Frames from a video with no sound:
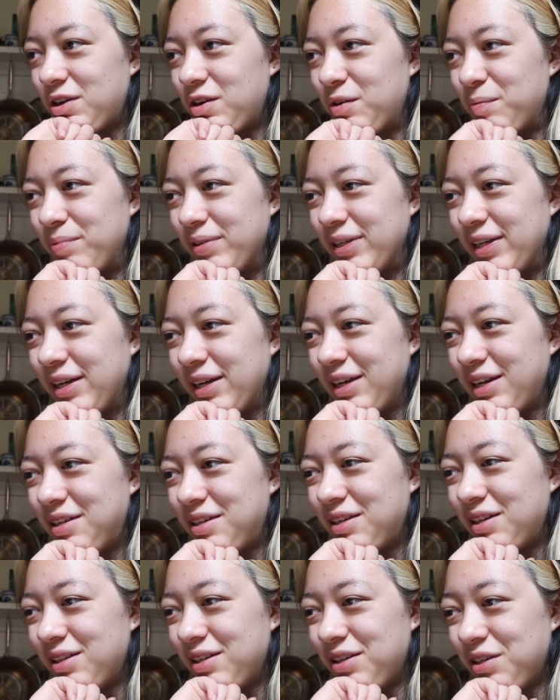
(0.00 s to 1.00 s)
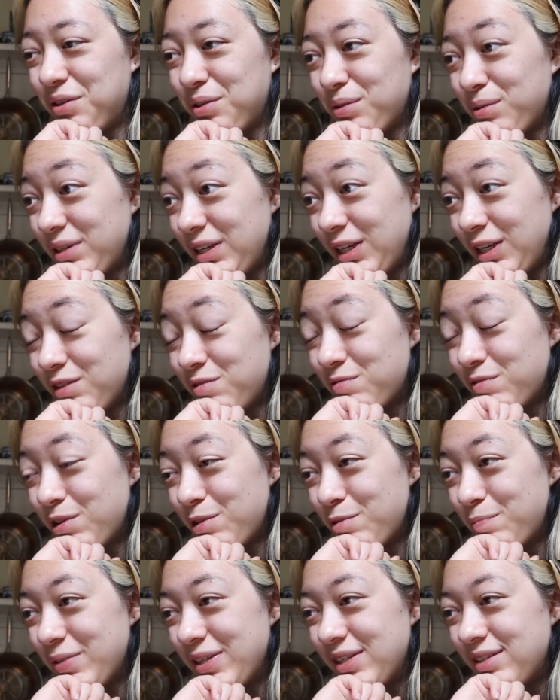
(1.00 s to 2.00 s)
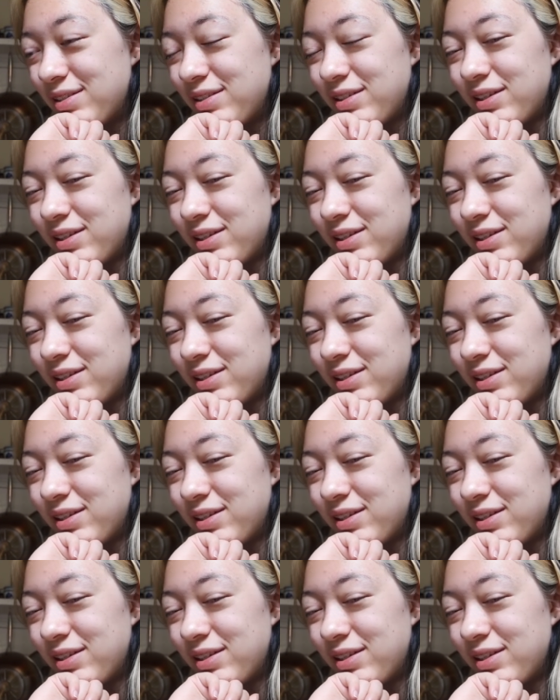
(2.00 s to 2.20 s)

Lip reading: complicated uni enrollment